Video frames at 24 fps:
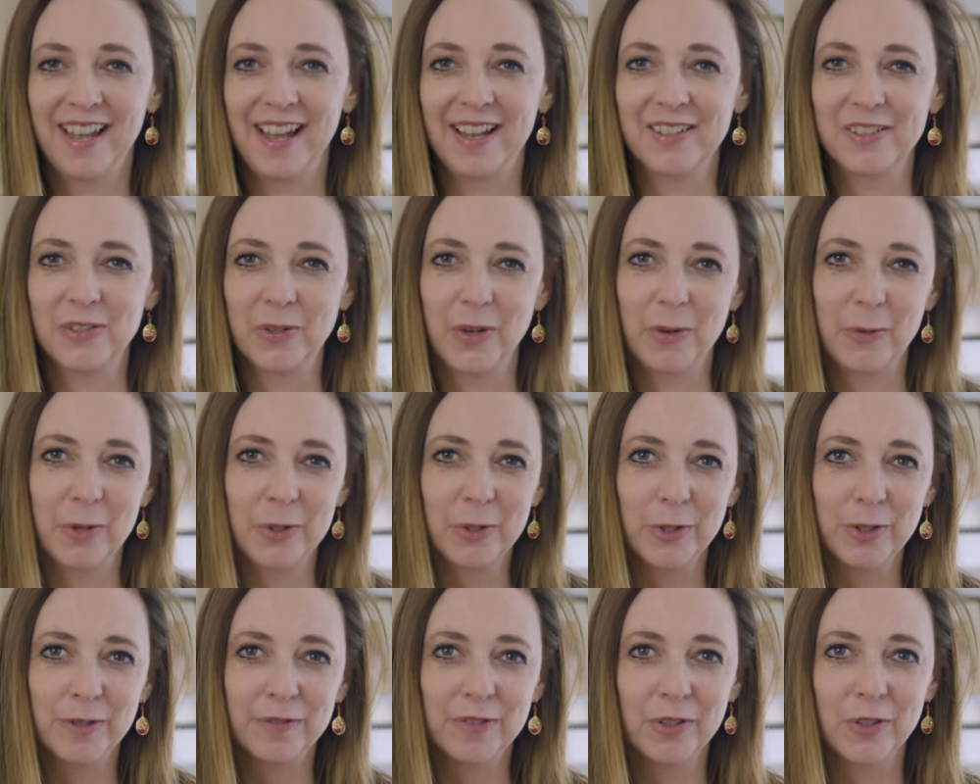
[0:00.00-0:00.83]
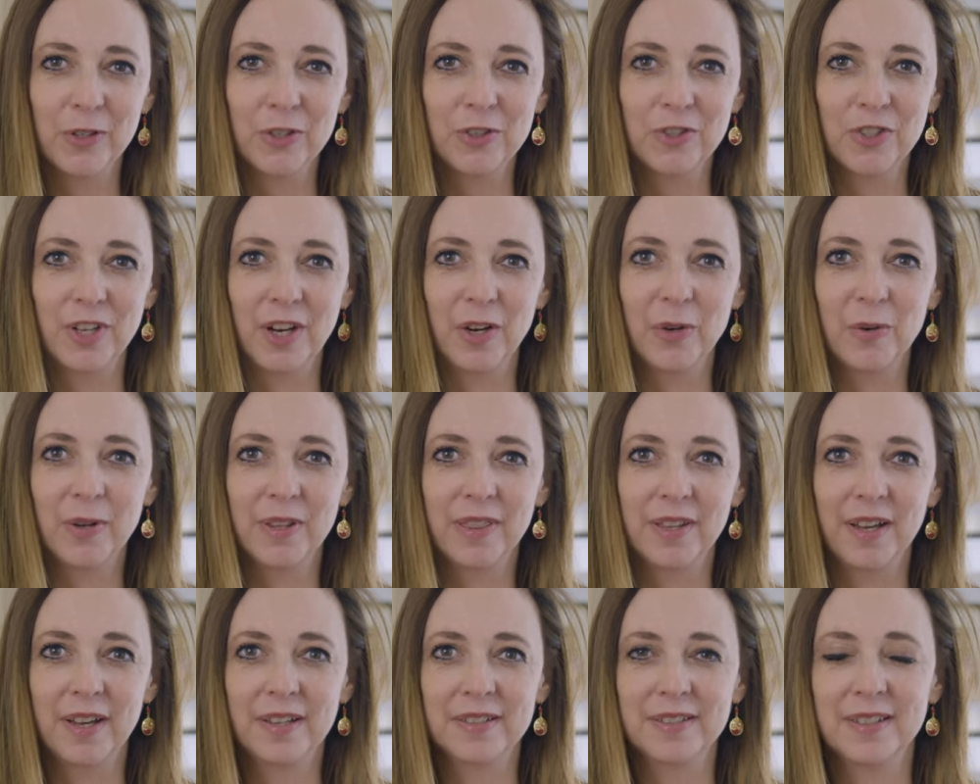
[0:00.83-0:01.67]
And so I wondered if you could share
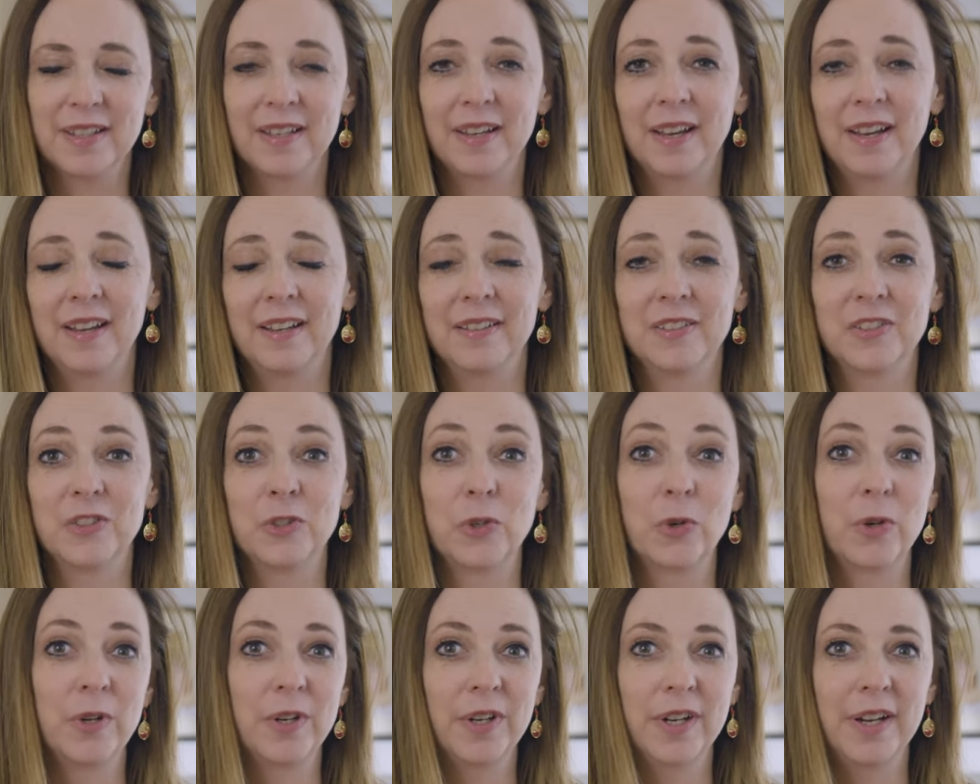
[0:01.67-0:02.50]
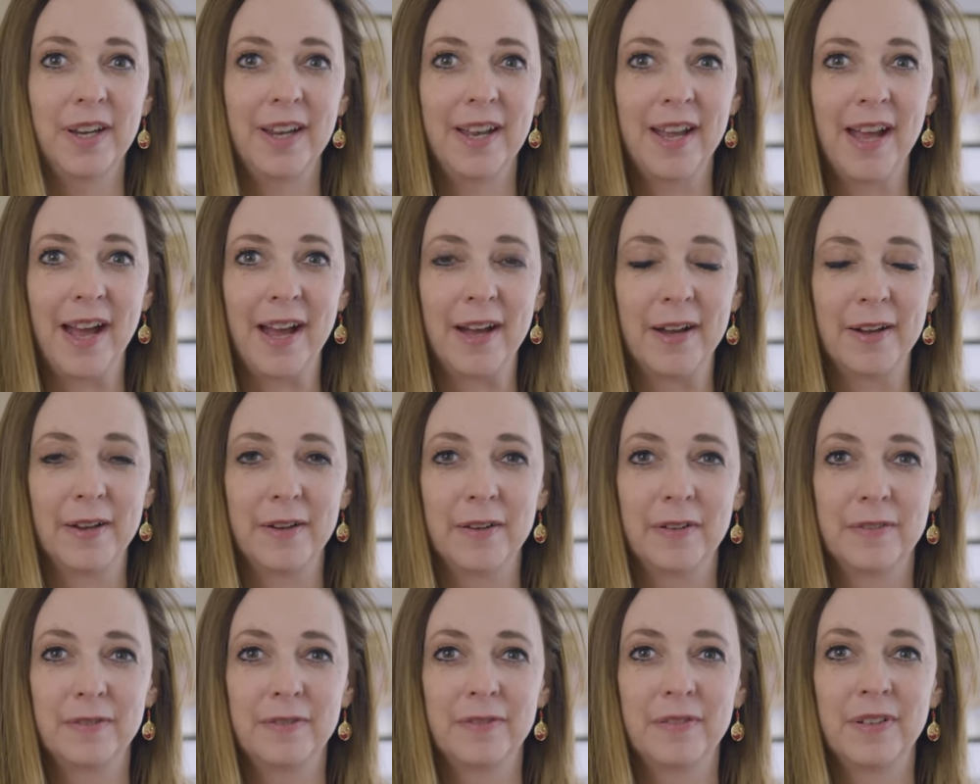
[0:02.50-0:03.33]
with us a story
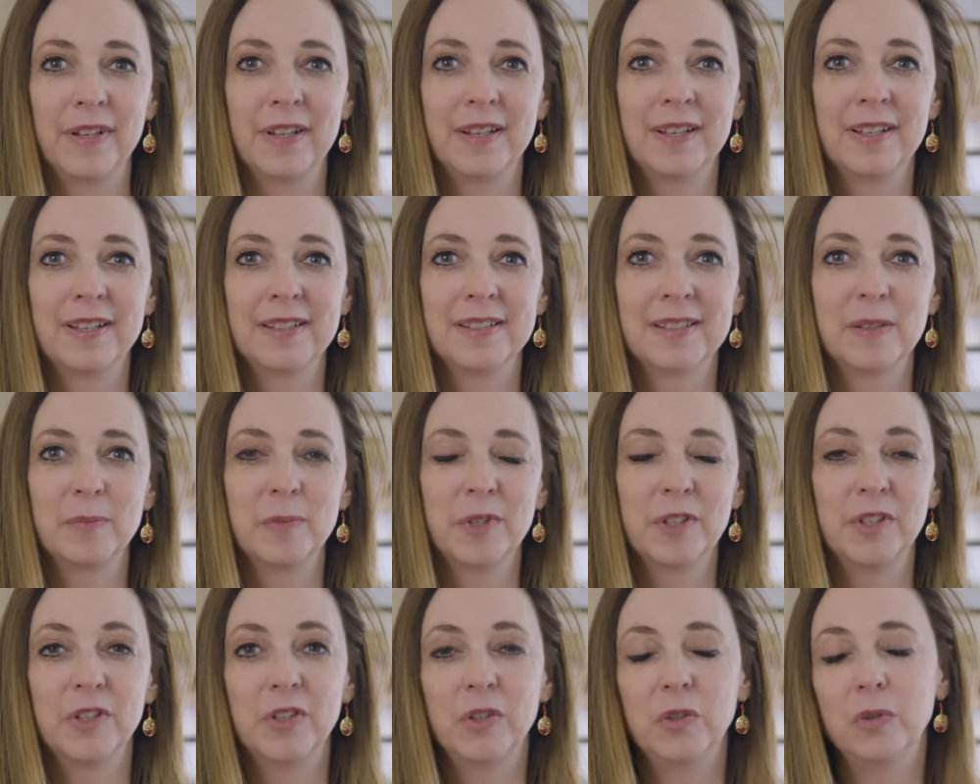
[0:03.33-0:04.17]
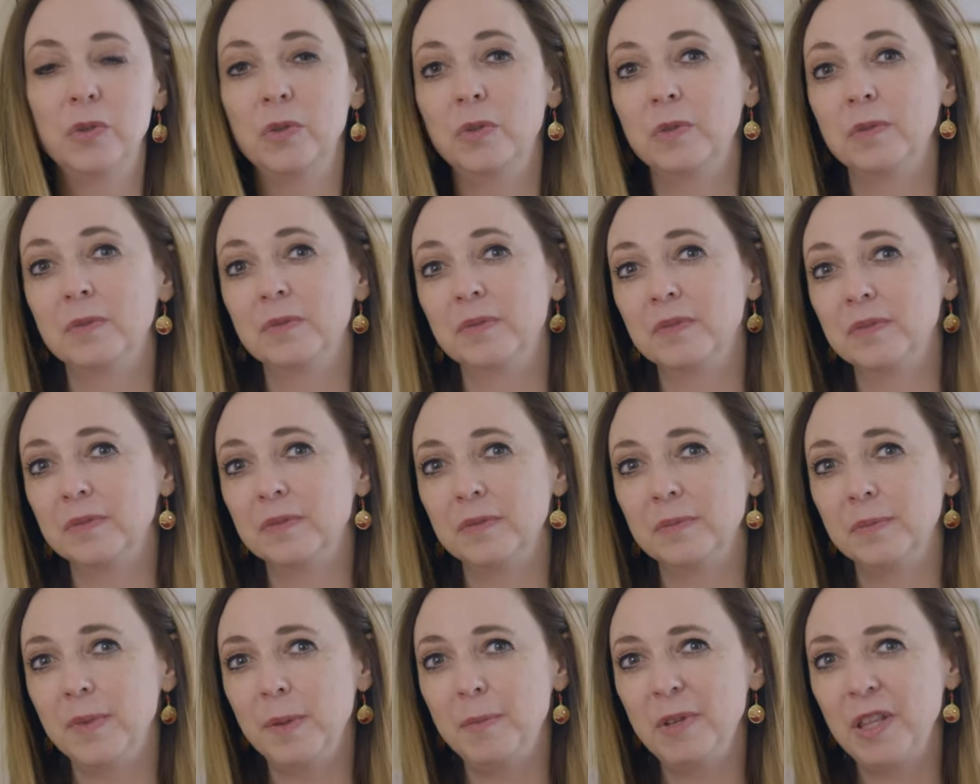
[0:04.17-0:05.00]
of someone who
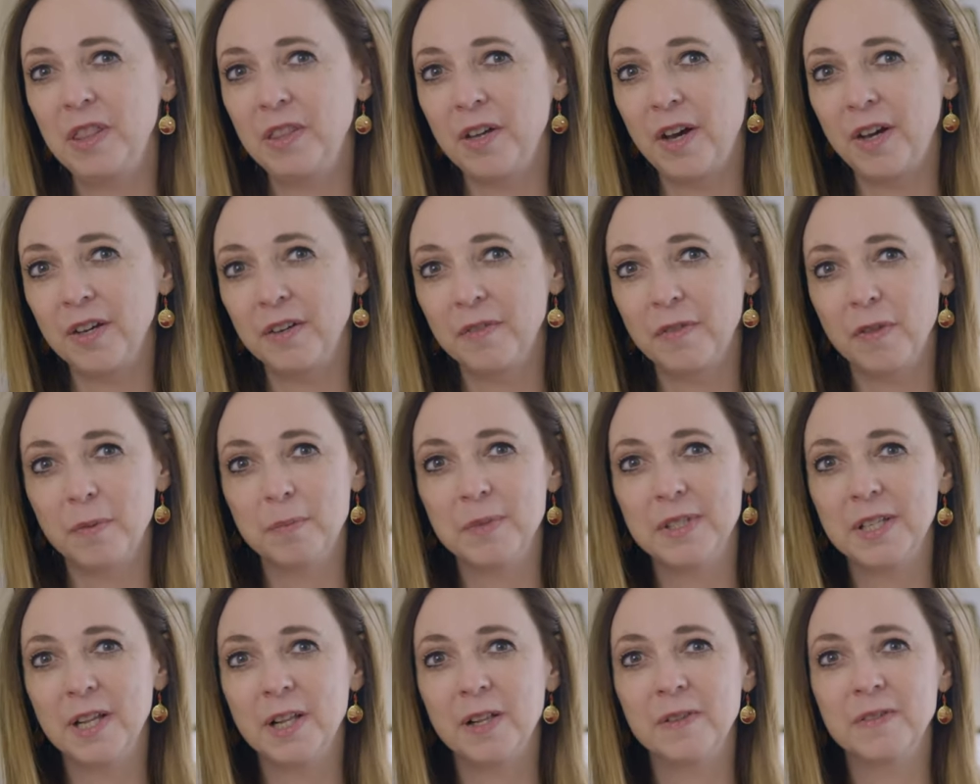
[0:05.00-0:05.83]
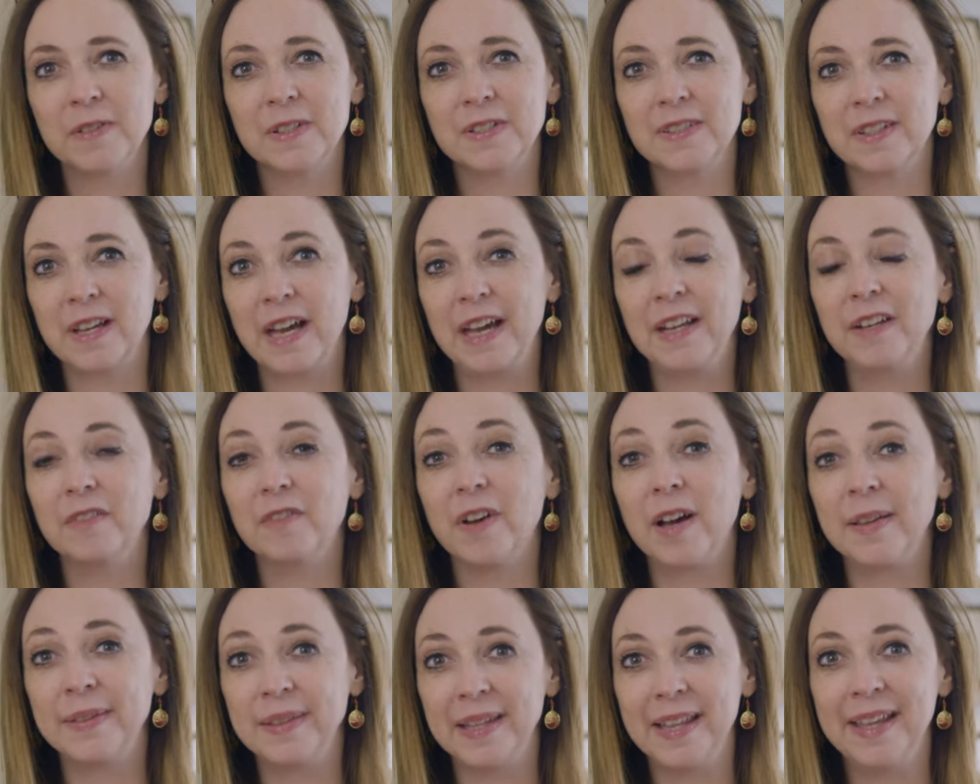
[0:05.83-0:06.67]
maybe thought of themselves as a kind
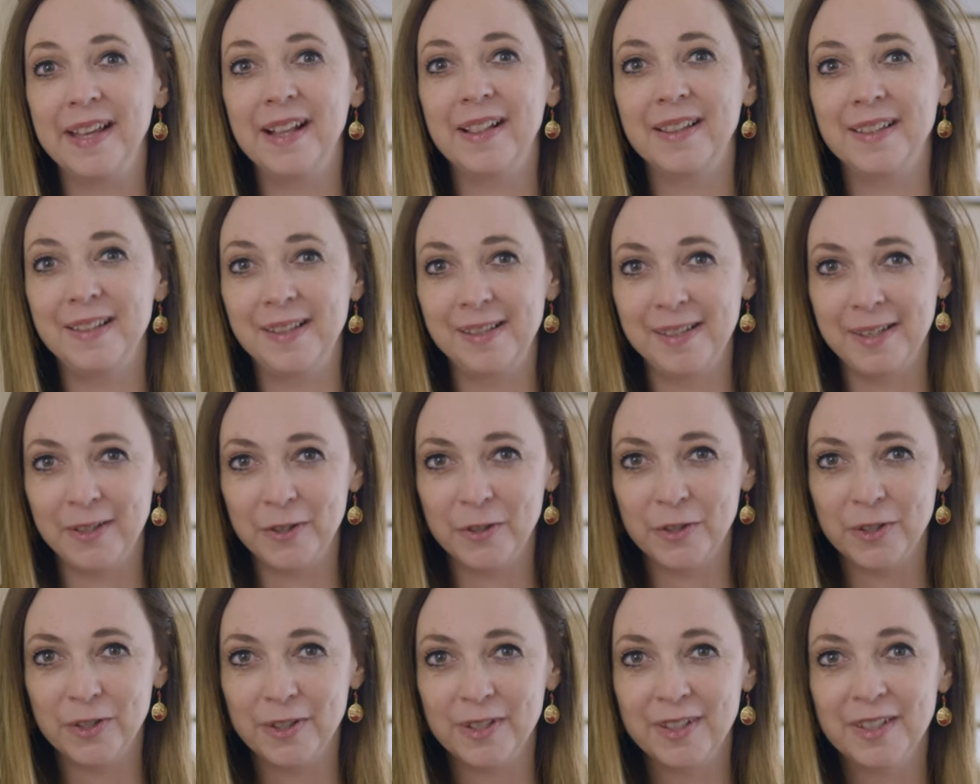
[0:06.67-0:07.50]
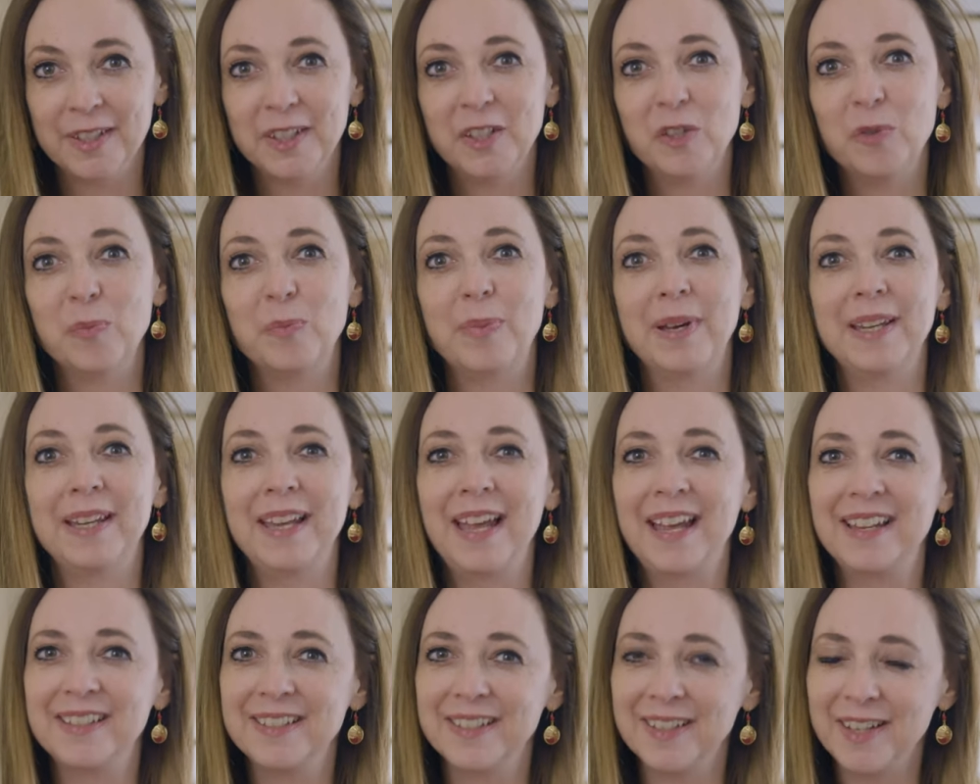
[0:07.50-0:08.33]
of unlikely leader, but
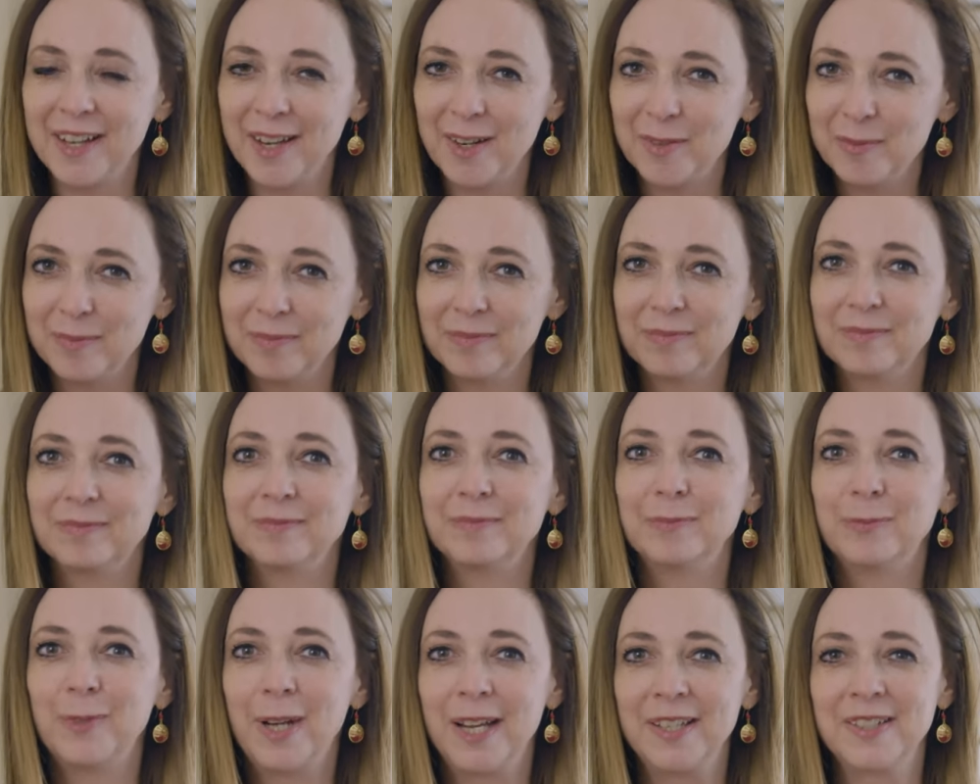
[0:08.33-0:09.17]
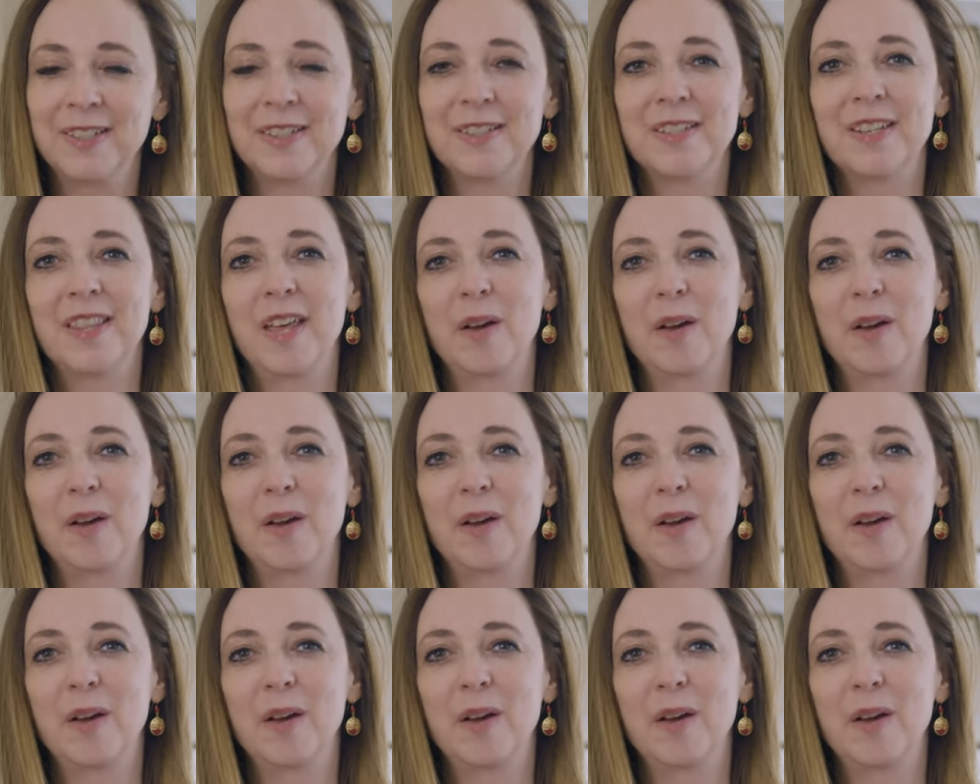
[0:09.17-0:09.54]
ended up rising to